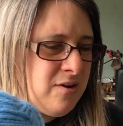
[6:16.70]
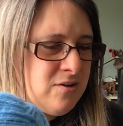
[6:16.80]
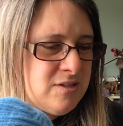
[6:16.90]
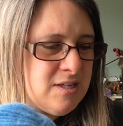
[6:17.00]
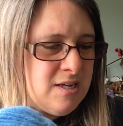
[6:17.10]

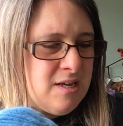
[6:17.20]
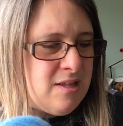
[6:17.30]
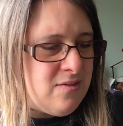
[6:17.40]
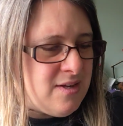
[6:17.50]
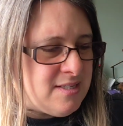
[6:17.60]
because
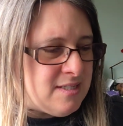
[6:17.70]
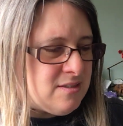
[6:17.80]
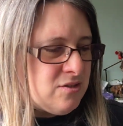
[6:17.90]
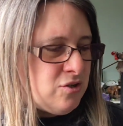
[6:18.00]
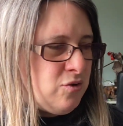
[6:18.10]
this
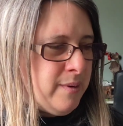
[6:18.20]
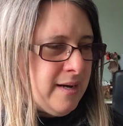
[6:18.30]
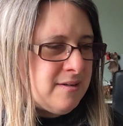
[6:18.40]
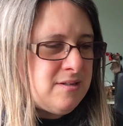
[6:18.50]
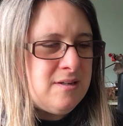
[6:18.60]
isn't too
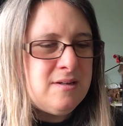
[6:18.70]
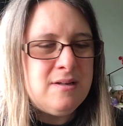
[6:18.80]
bad.